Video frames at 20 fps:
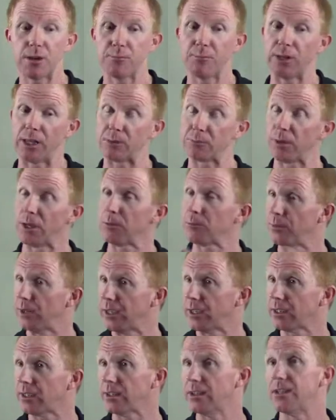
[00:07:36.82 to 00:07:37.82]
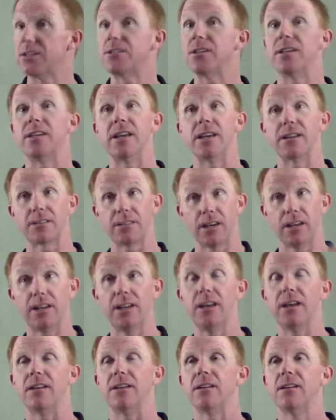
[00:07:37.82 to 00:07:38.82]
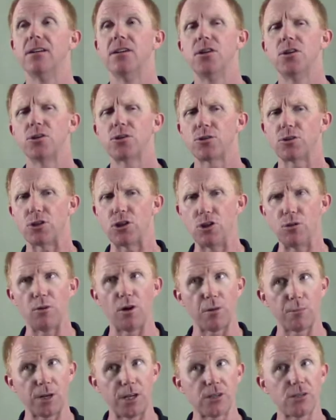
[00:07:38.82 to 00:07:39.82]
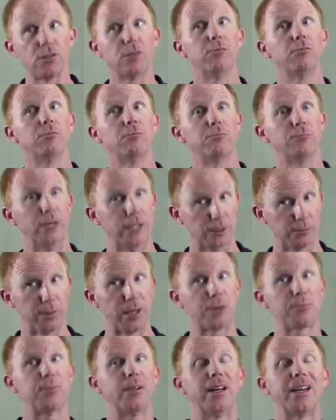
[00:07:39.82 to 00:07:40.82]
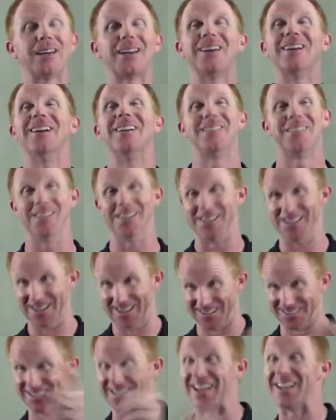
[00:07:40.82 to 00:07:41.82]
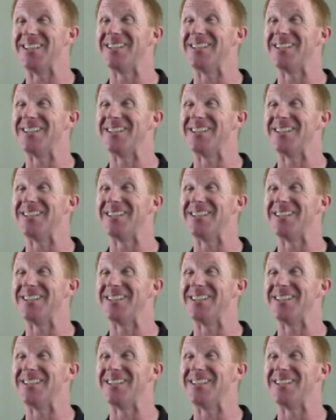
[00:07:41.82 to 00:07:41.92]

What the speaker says: blank, blank, blank. I said, yes, I did. So you want me to blank, blank, blank? And I said, yes, I